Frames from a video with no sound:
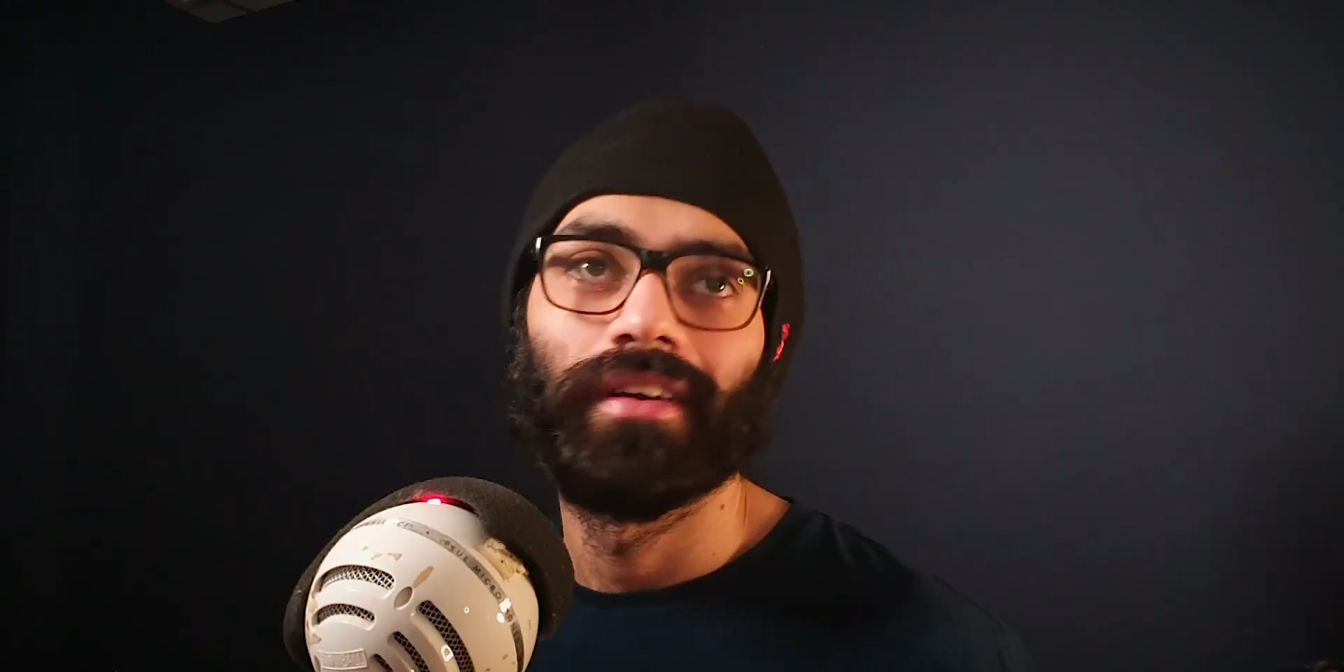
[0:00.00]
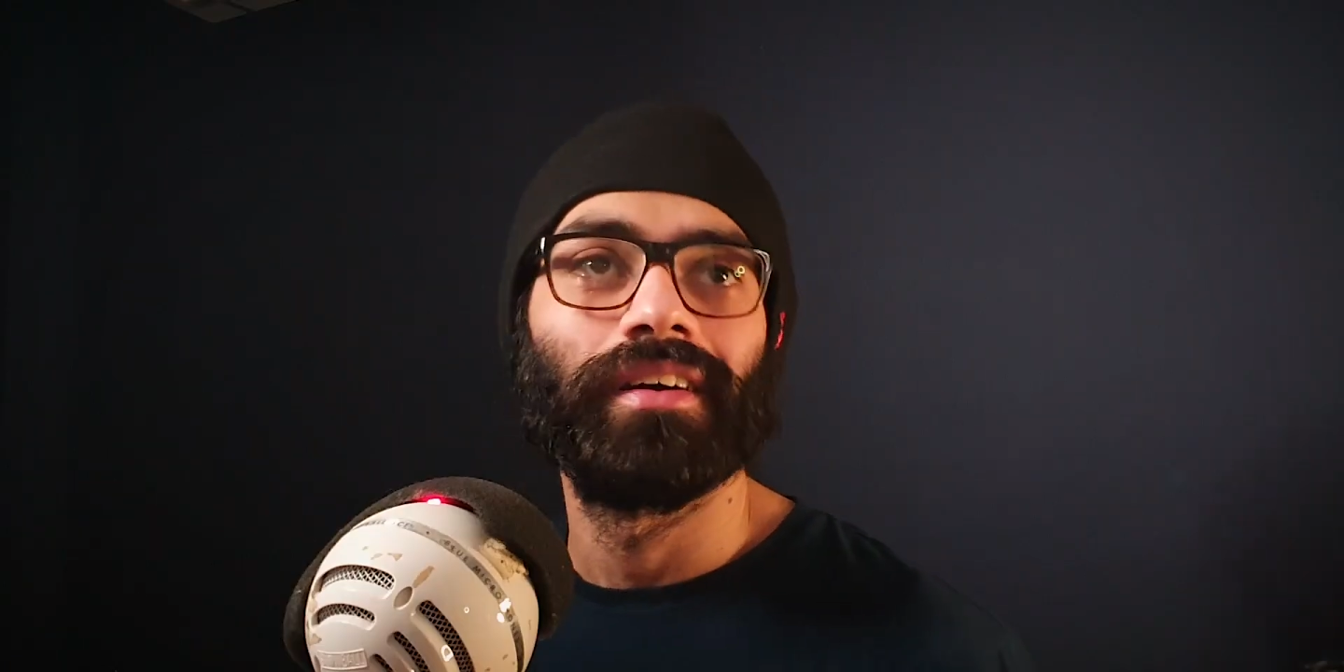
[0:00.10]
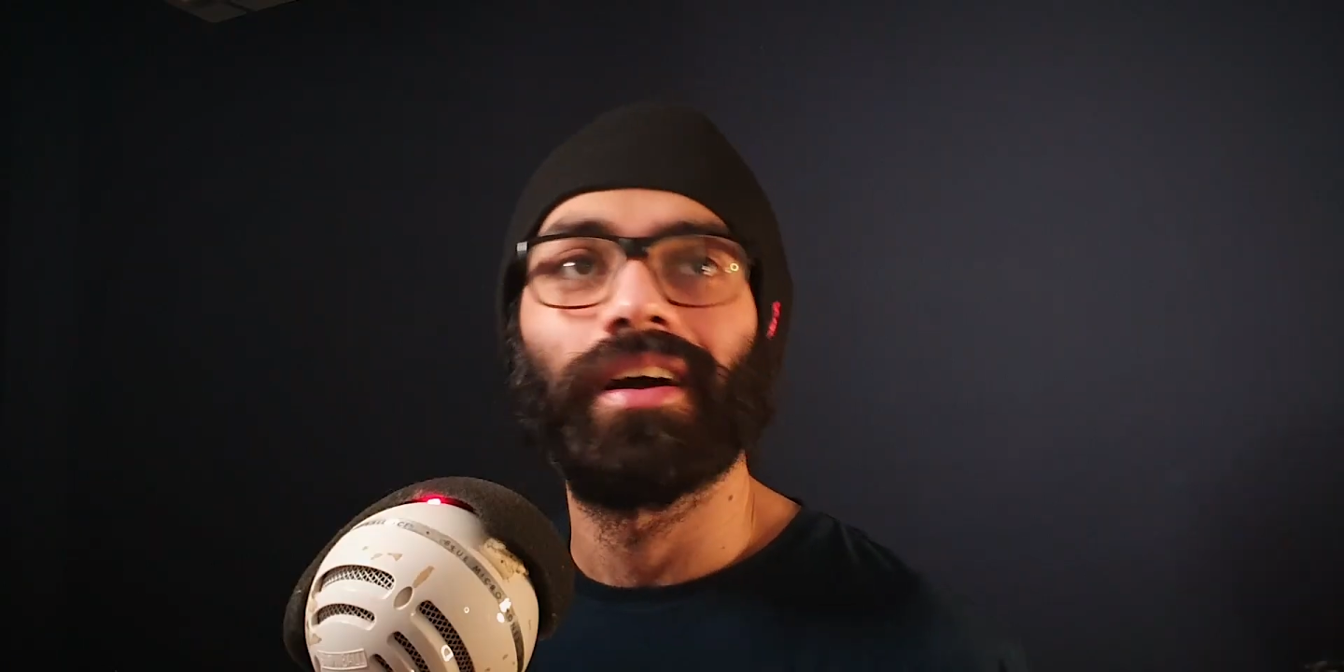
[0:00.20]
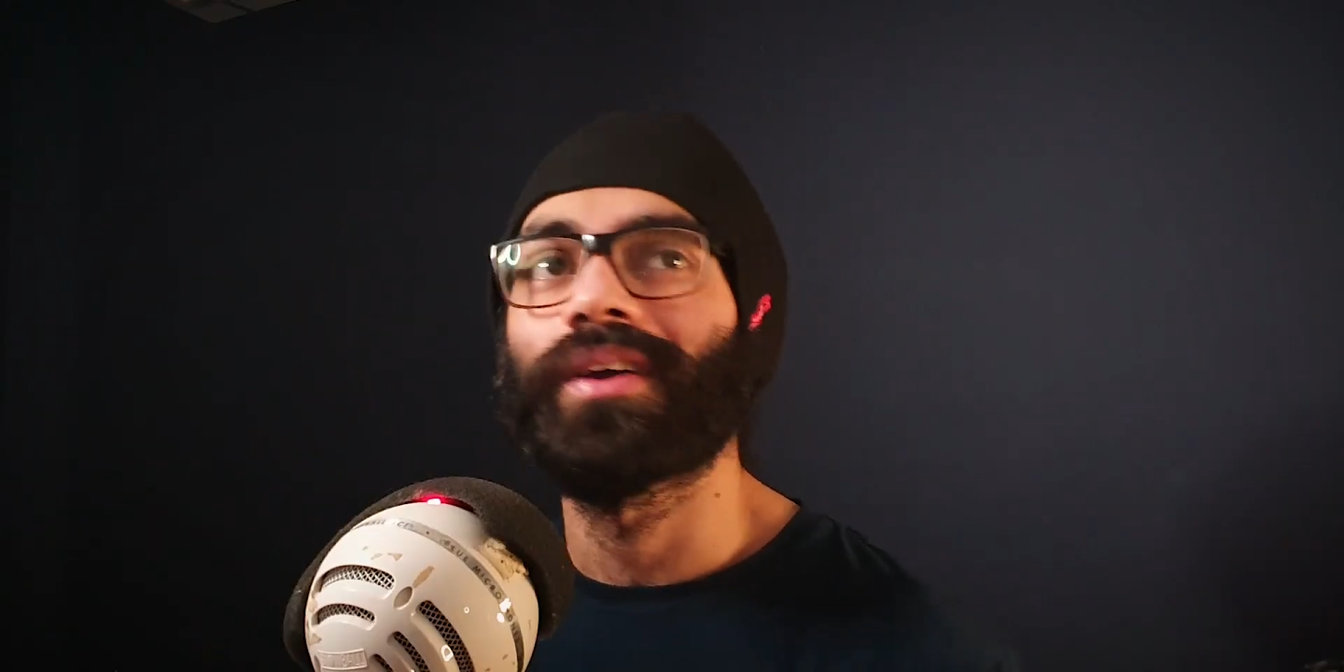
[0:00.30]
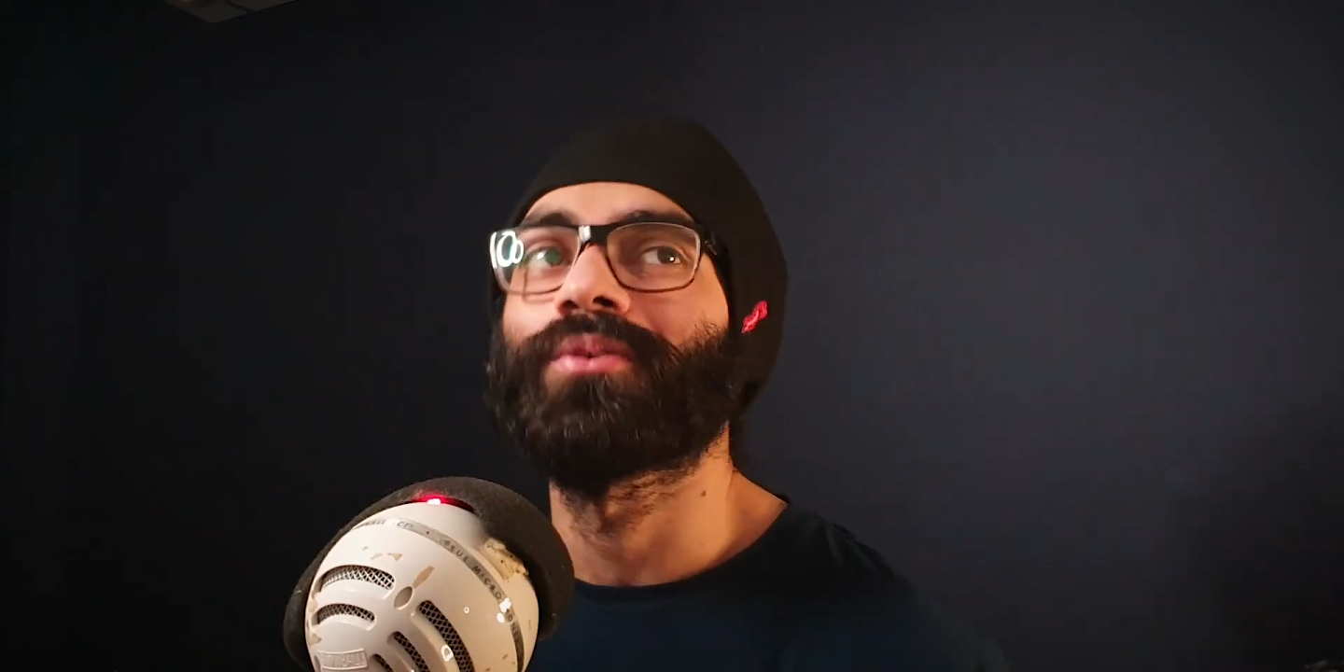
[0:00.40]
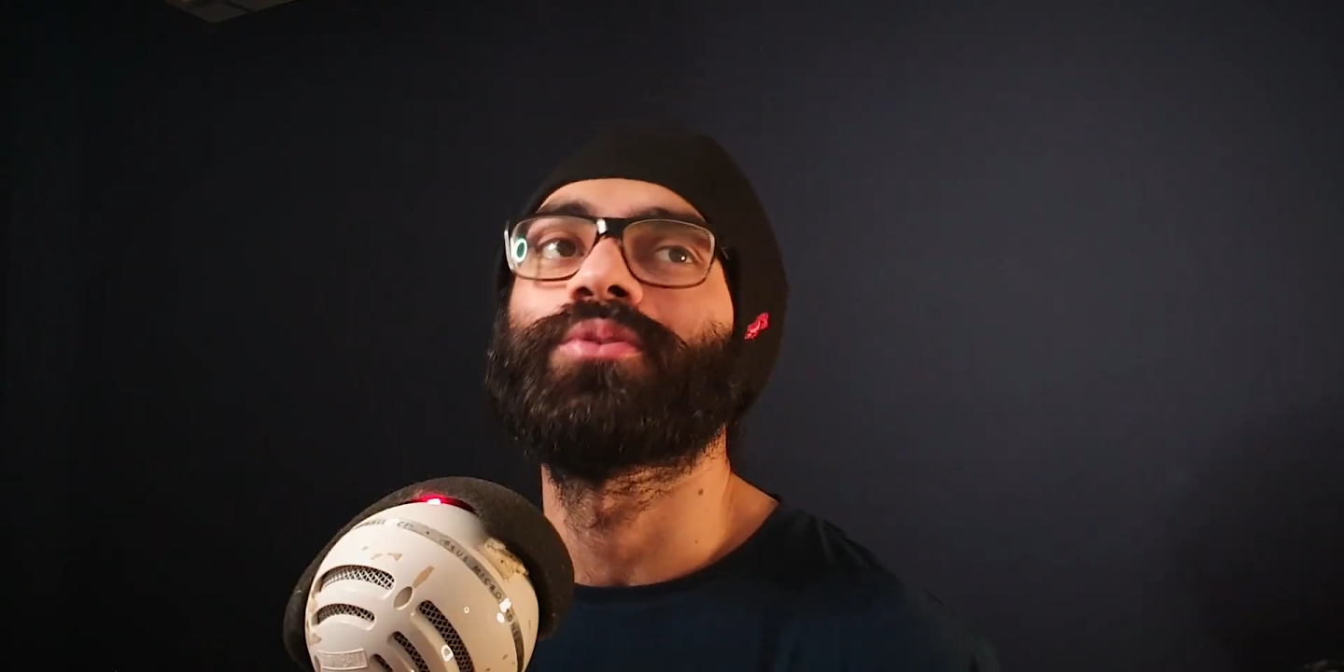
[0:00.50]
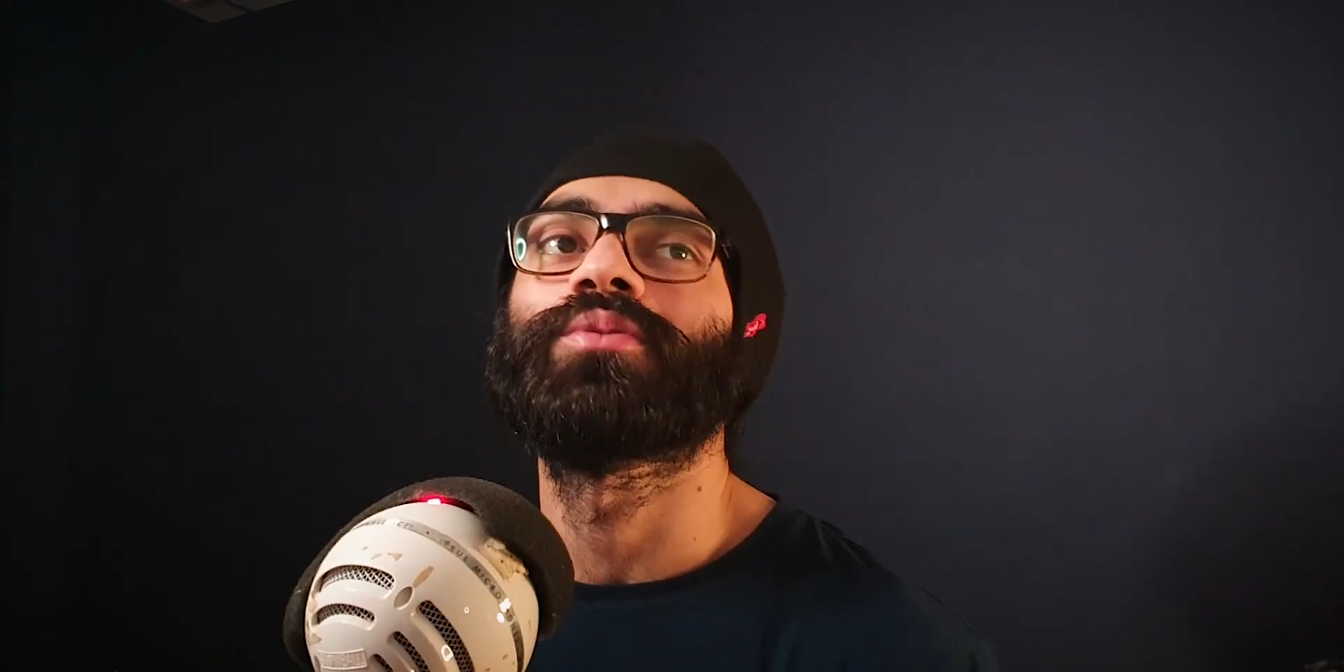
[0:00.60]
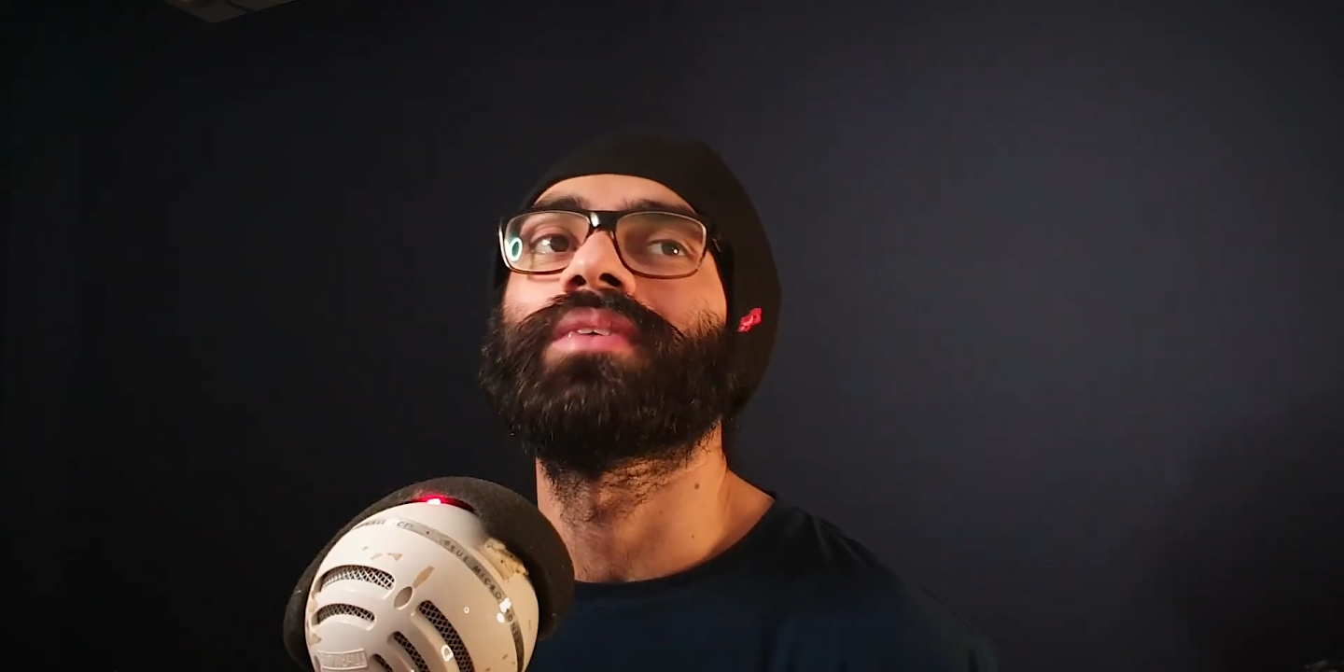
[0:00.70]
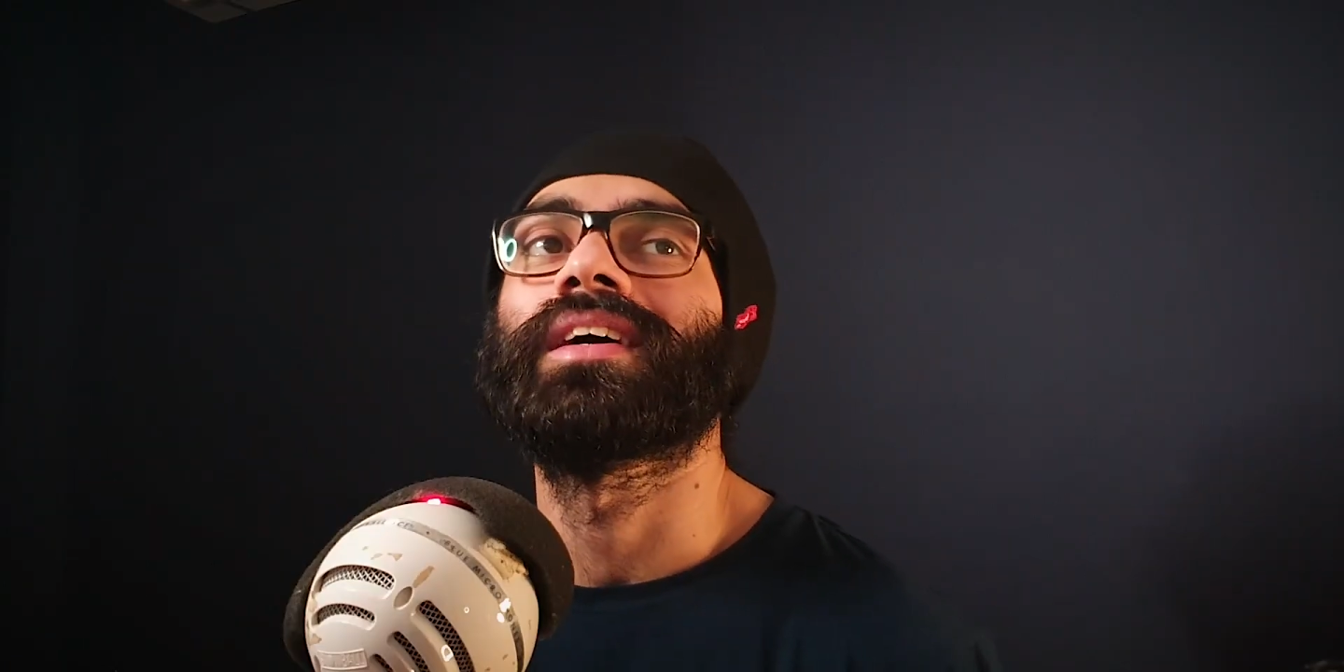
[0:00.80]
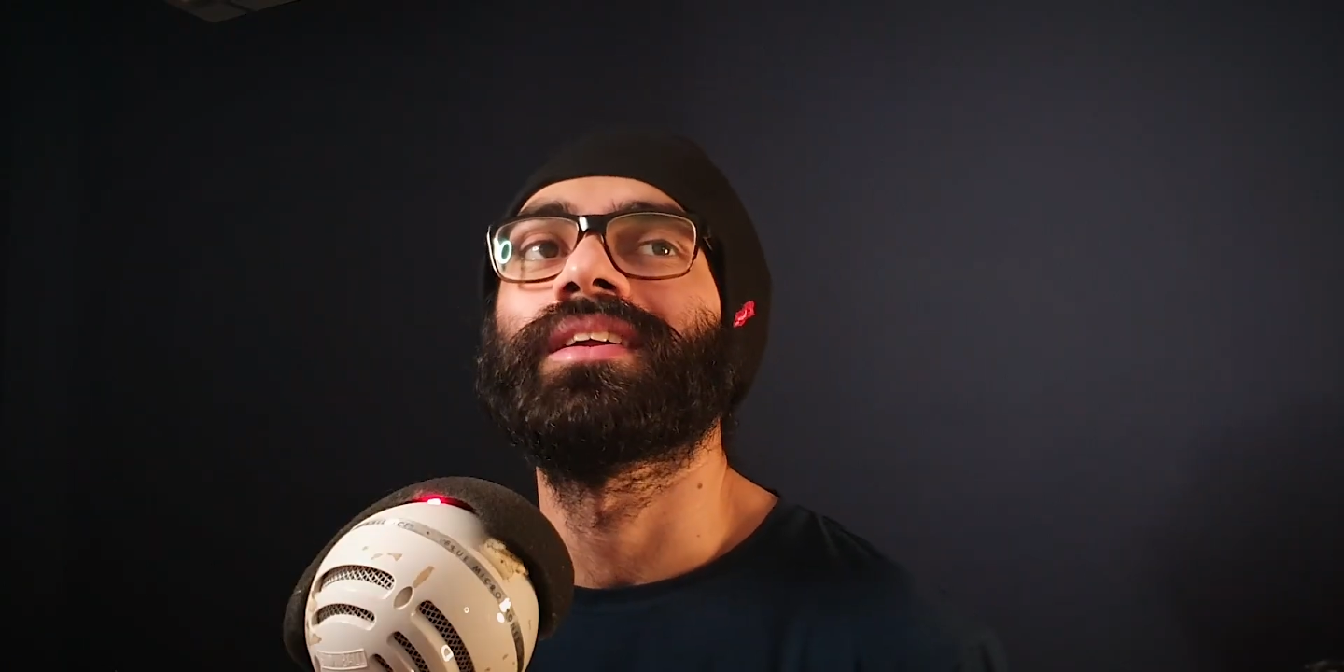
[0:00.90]
I don't know,
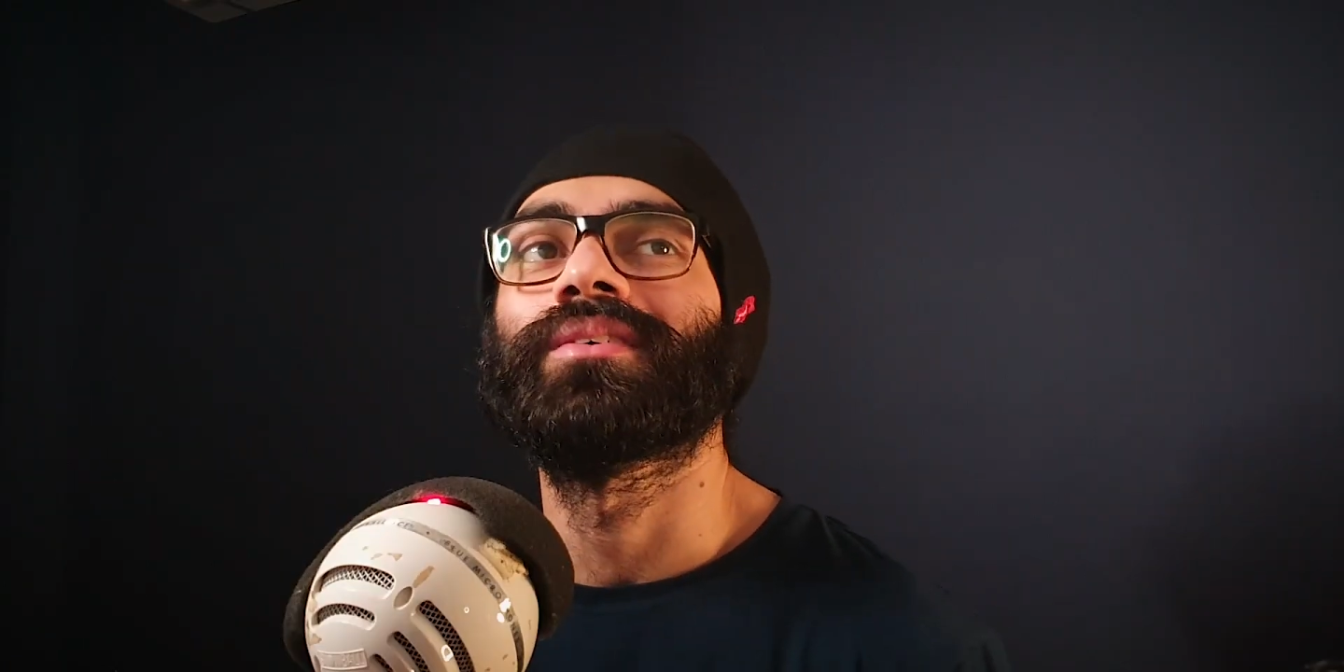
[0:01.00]
man,